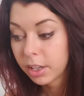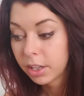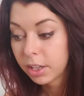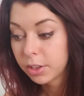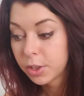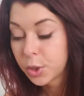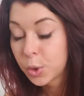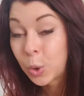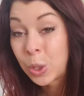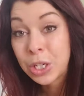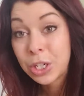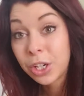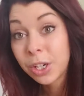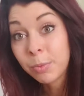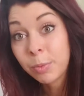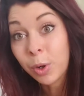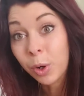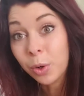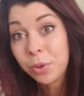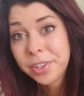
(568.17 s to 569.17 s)

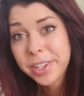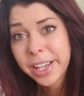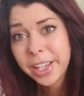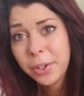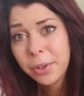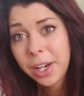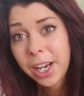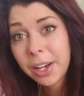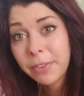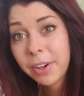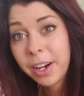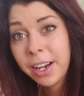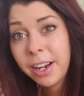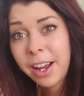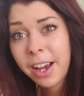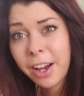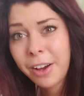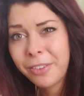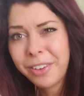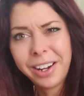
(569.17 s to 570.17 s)
short-term goals that you have right
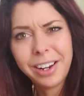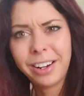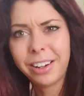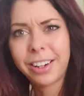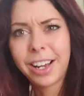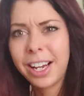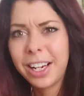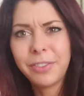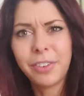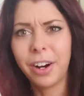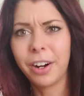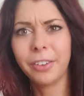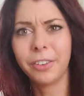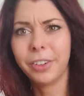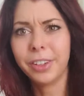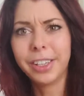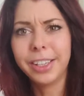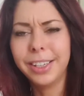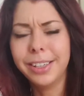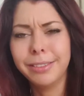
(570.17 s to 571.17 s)
now that kind of aren't
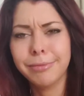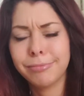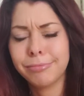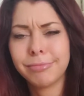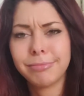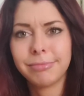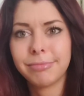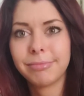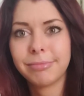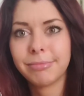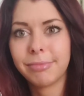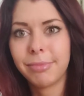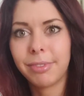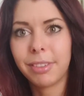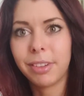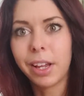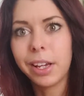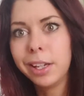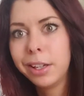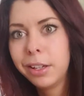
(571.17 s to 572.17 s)
really
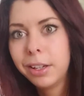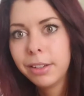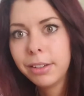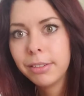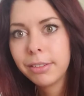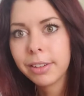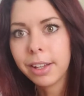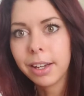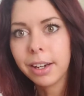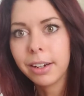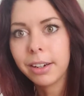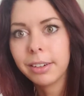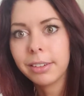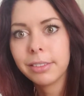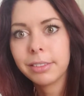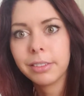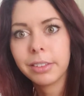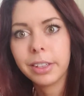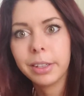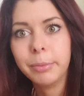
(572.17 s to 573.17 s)
like you, that aren't
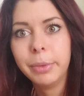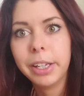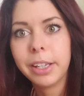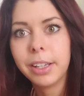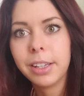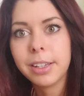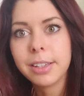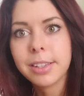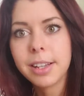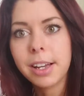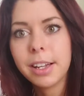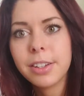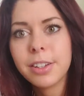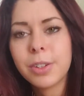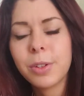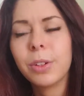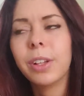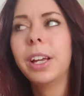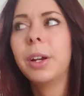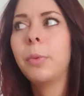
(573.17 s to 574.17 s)
really making sense,
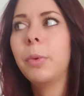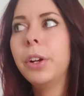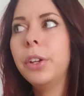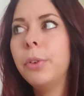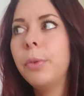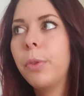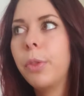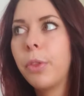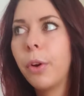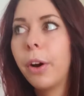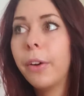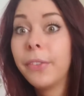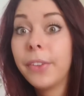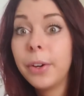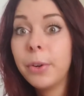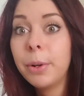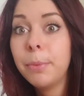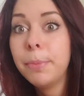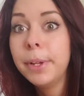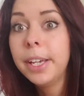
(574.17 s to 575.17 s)
or like what you thought they
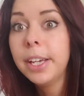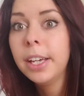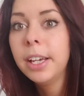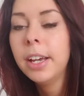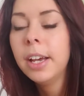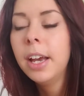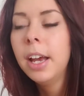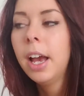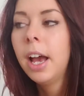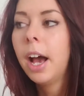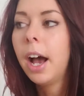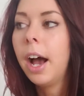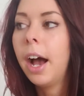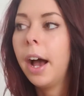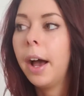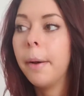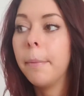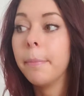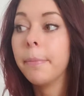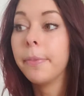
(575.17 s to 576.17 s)
would be,
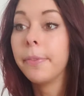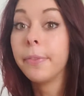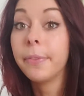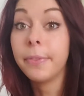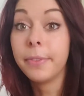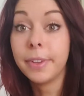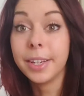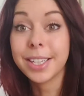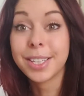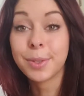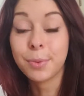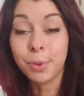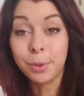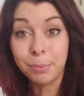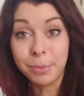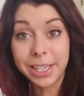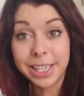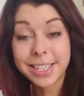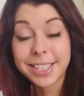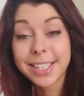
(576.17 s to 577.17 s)
this will
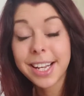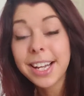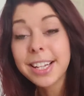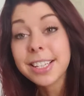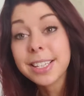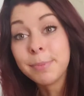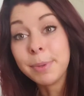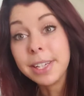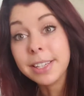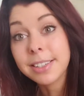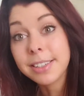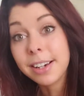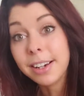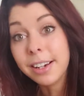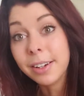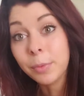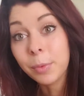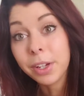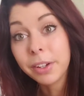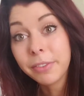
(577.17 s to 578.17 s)
make sense based
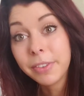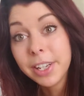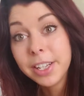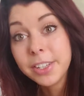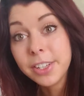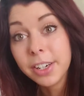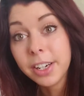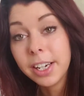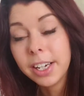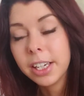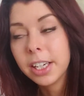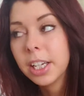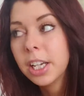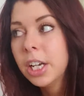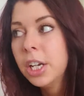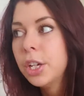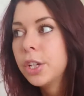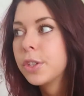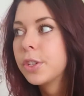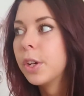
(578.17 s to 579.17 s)
on what phase you're in.
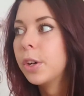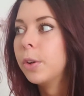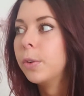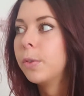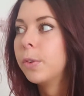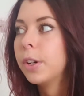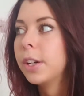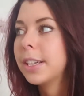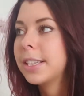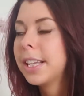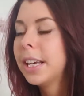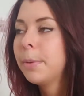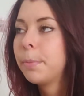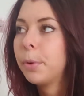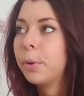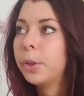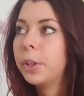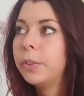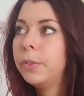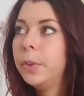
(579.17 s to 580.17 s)
So for
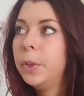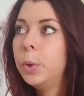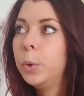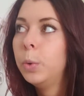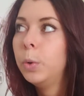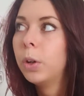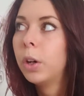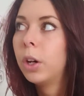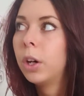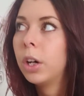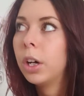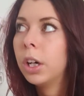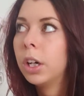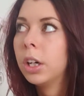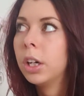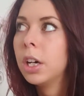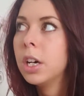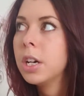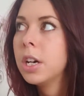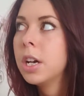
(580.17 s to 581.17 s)
example, if you
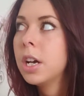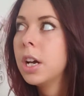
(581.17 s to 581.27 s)
are,